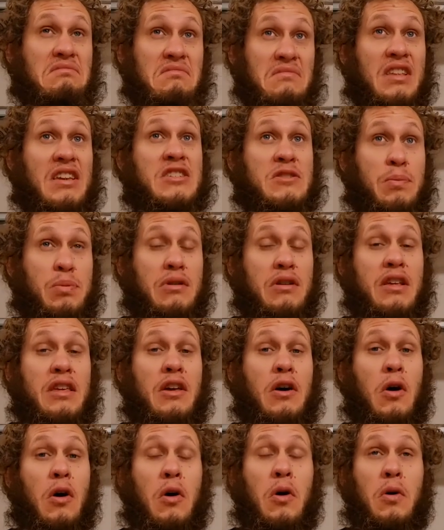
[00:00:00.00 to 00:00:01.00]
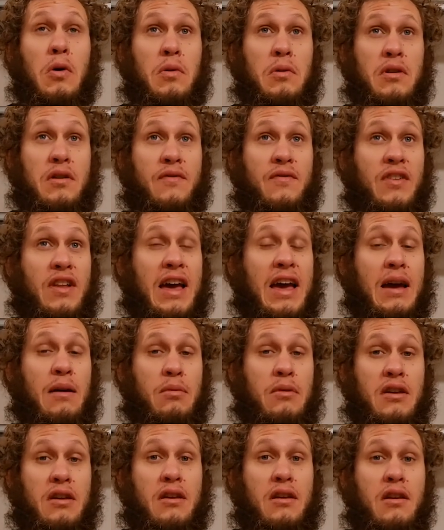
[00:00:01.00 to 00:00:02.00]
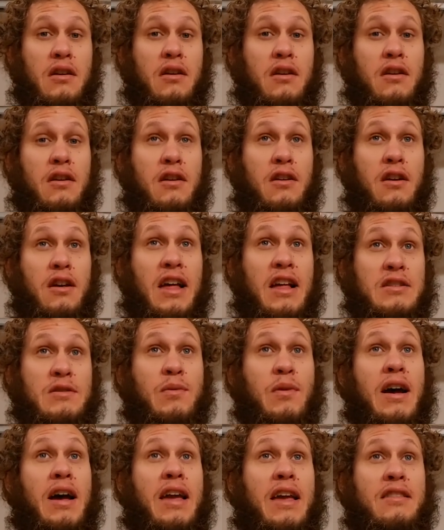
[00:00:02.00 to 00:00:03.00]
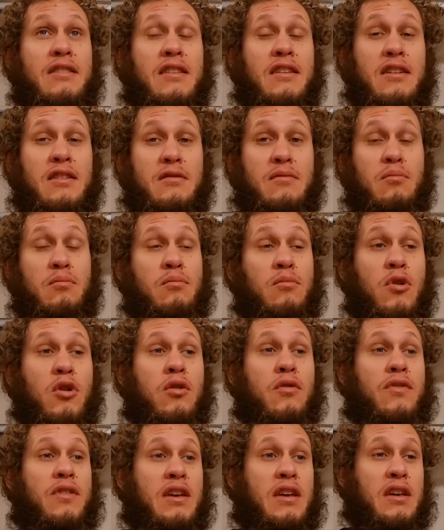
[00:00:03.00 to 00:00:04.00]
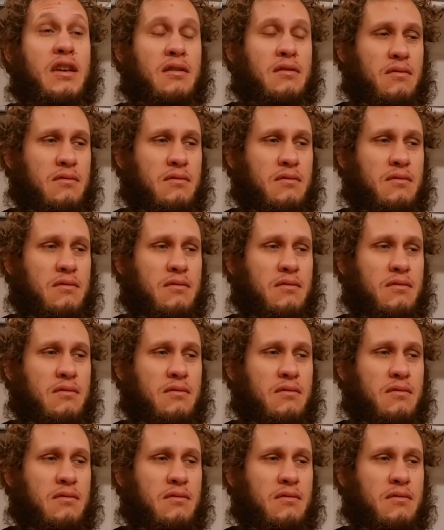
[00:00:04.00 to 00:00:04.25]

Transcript: is pretty old and flabby that's why in the movie